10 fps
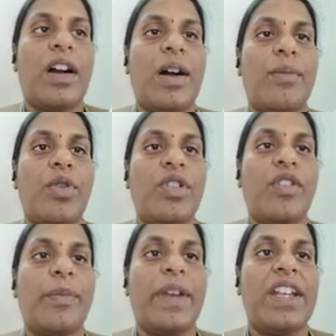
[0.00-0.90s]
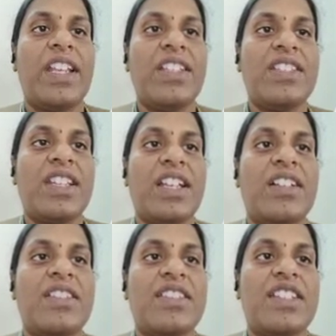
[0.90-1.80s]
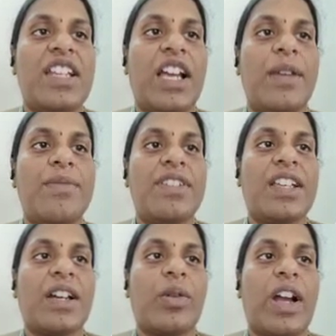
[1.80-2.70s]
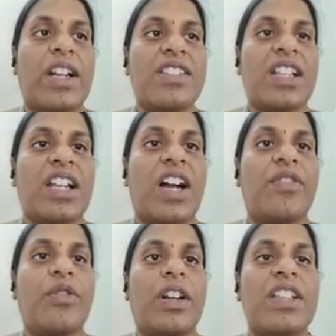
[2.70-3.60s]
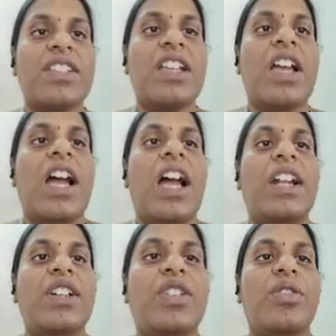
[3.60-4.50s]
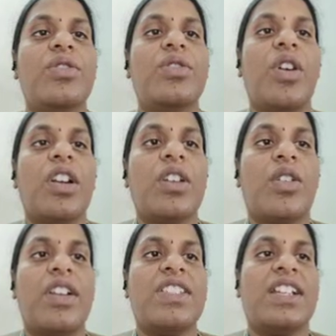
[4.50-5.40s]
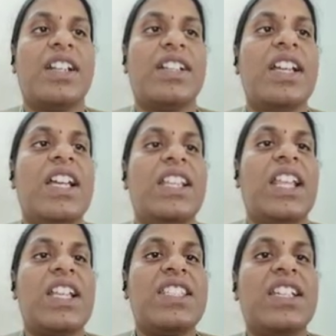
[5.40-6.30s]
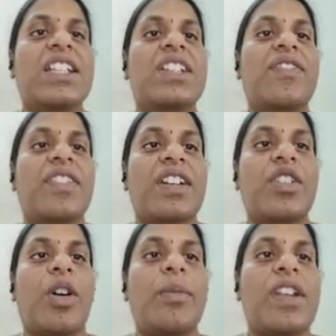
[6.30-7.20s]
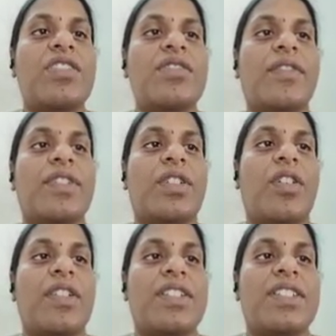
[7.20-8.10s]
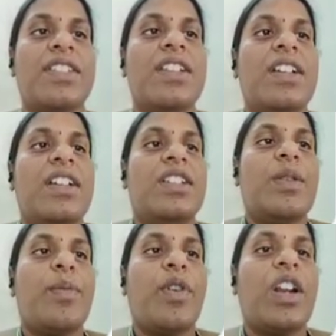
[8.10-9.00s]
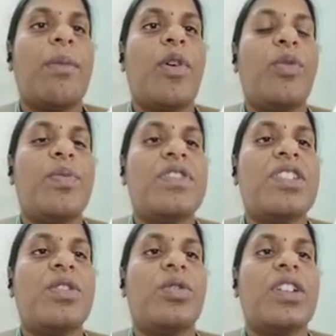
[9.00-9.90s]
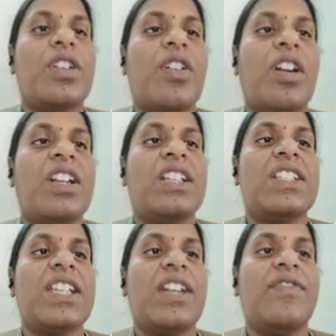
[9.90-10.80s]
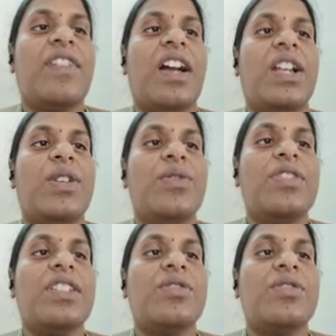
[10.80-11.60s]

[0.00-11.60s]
amount of pennies, nickels, dimes, quarters and half quarters, and dollar coins held. There are 6 different denominations of the coins. The program outputs the total dollar and the cent values